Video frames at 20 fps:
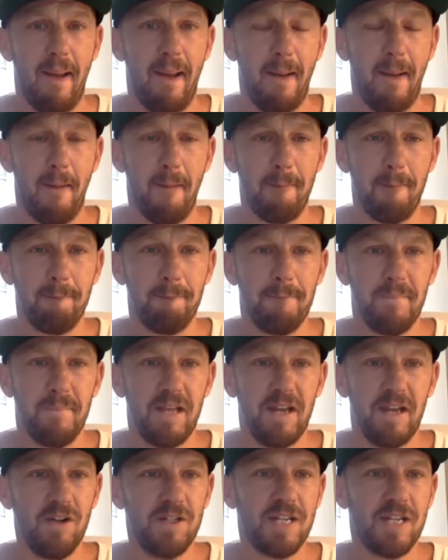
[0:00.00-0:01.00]
um,
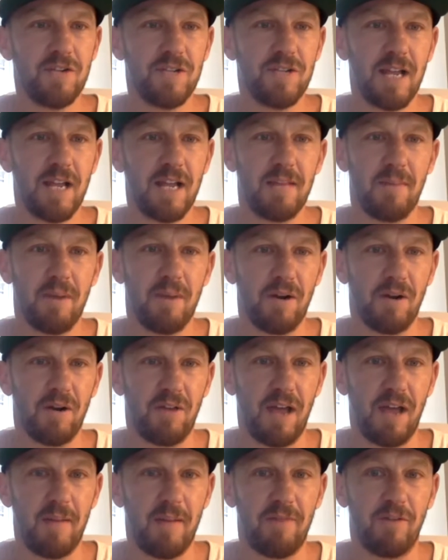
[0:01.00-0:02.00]
you know it's interesting in the Booker
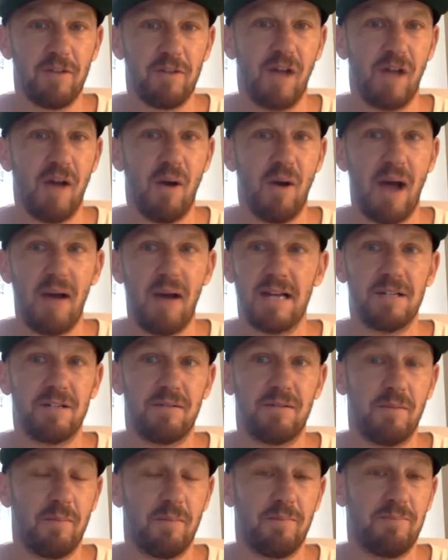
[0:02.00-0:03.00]
thing. I mean, first of all, I,
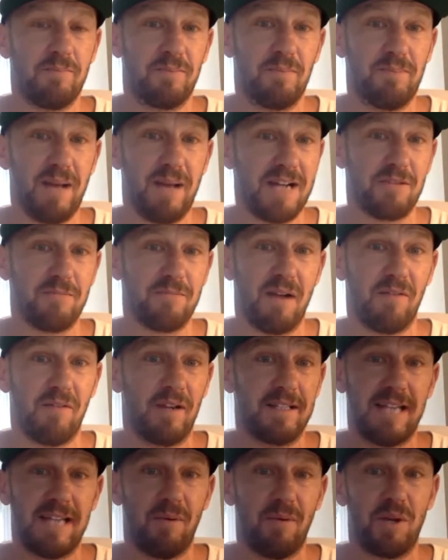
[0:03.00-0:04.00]
Patrick
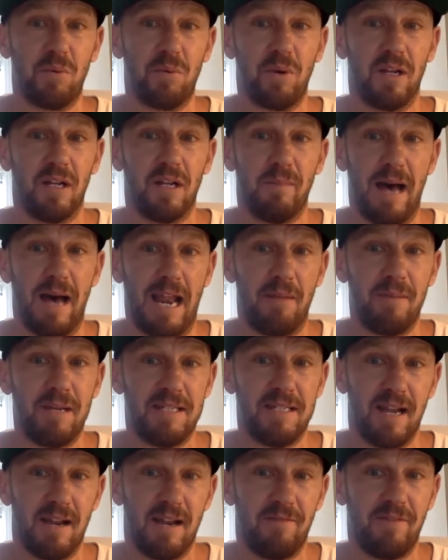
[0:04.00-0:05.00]
Beverley, say what you will about him, he's
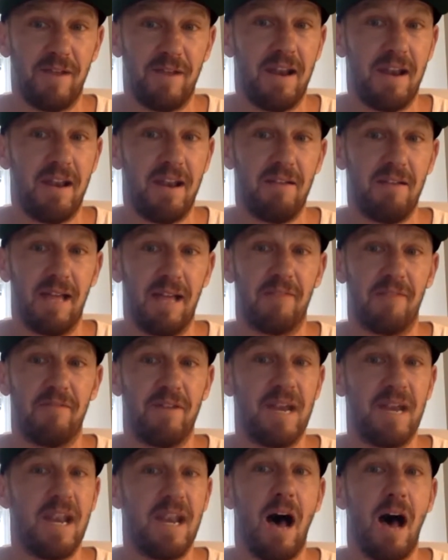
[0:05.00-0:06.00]
done a fin, like a
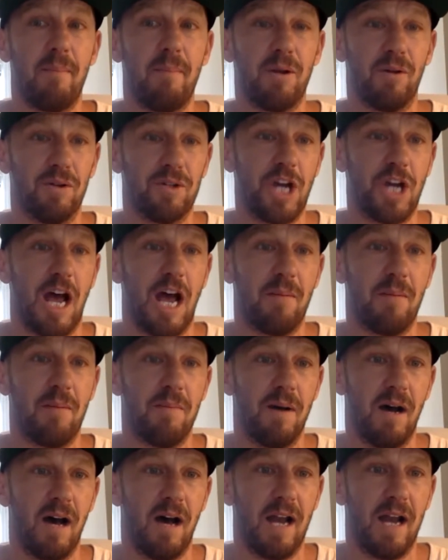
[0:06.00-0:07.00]
phenomenal job
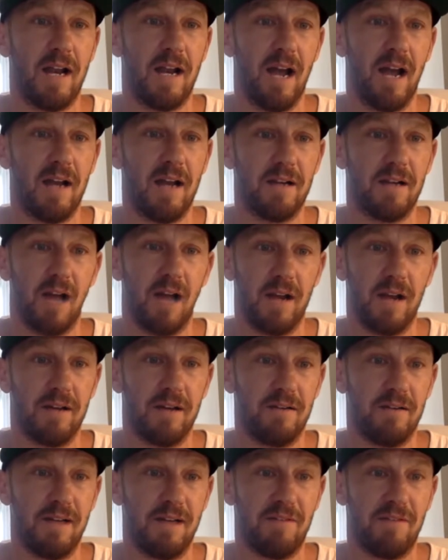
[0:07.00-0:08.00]
yeah. on on on
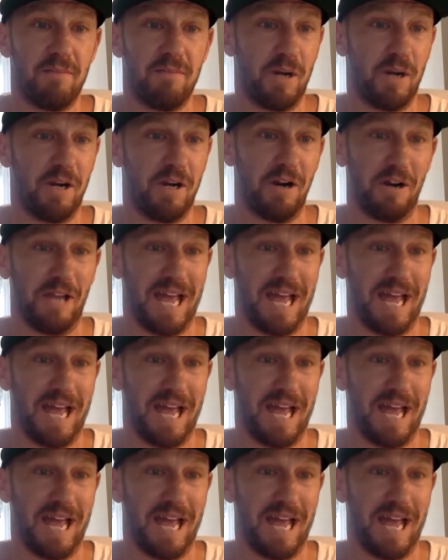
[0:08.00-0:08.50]
Devin Booker.